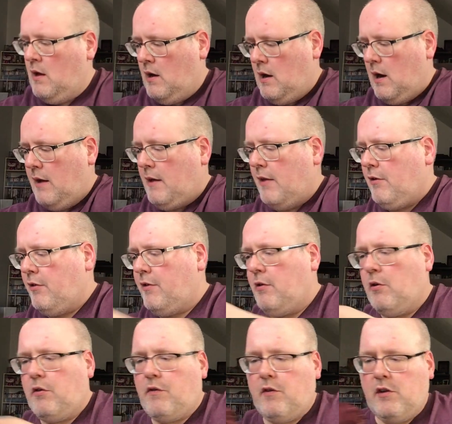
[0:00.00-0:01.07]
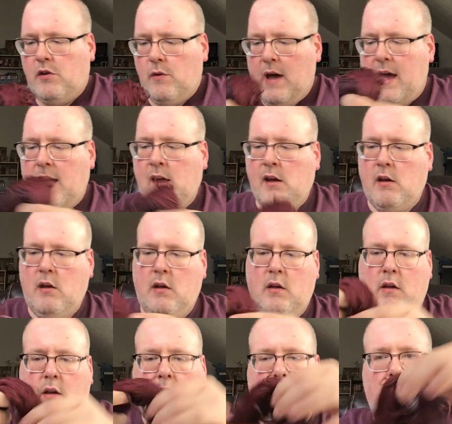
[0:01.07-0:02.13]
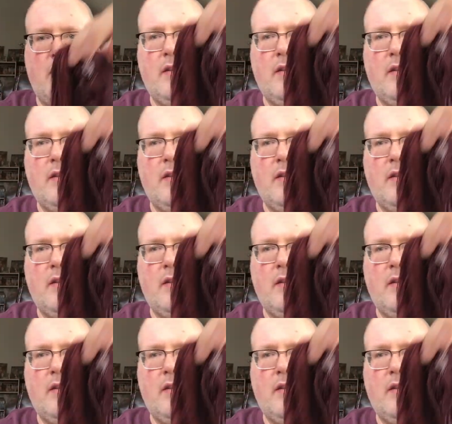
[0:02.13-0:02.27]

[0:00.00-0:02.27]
another Silks for You, Hank. It's this